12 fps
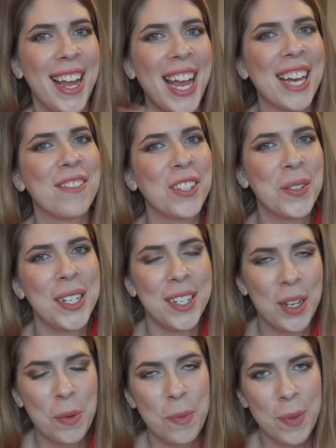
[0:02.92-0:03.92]
Hey
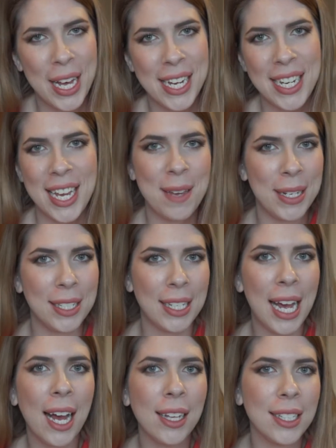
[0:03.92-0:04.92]
everyone, my name is
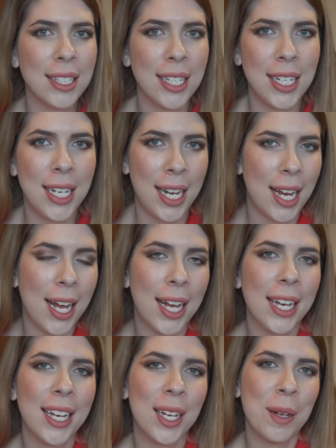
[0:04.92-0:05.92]
Allison and
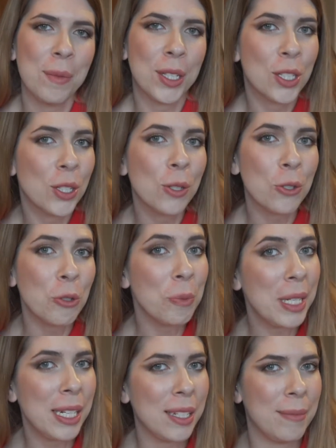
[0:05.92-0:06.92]
I am the social
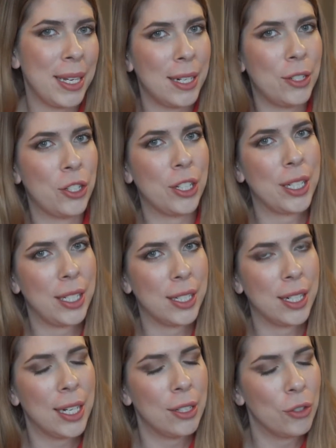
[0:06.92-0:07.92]
media manager
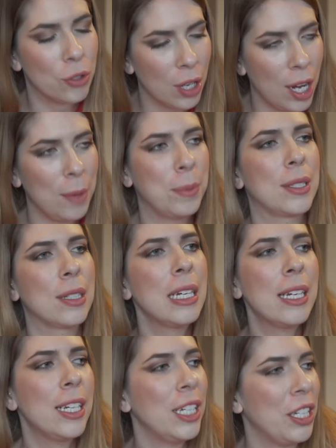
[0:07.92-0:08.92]
here at Drops.
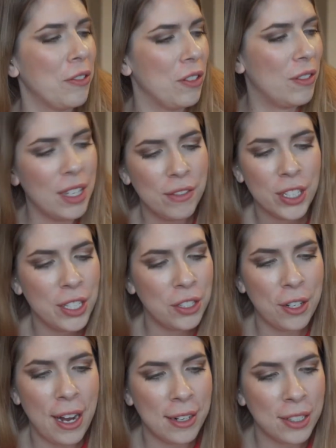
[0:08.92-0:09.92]
If you've ever
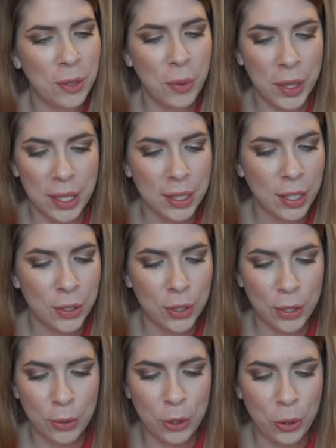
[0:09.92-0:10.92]
interacted with us on
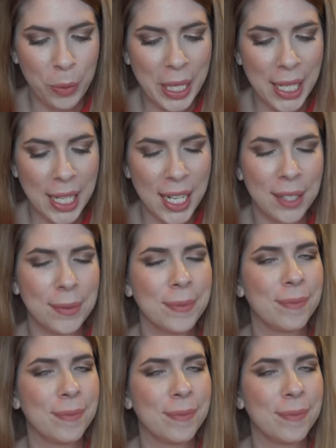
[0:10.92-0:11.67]
social media,